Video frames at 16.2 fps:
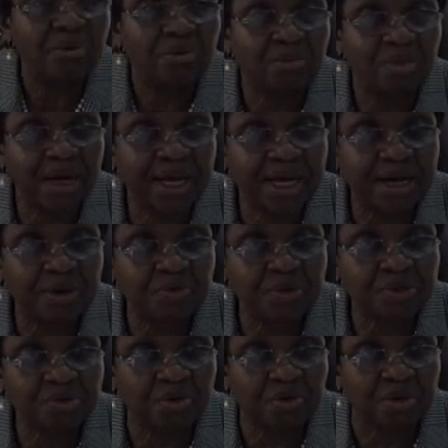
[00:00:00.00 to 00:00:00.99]
Why are
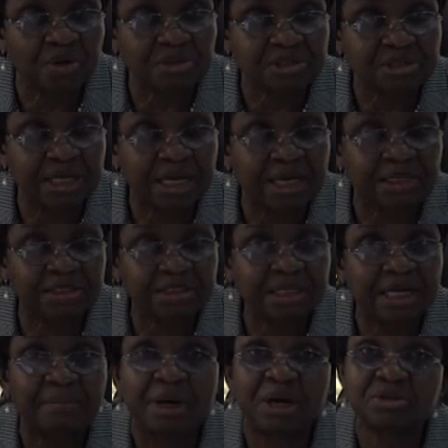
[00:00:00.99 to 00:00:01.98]
we so concerned
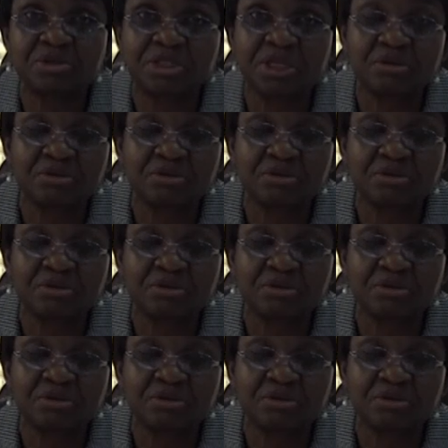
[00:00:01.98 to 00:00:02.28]
about uh,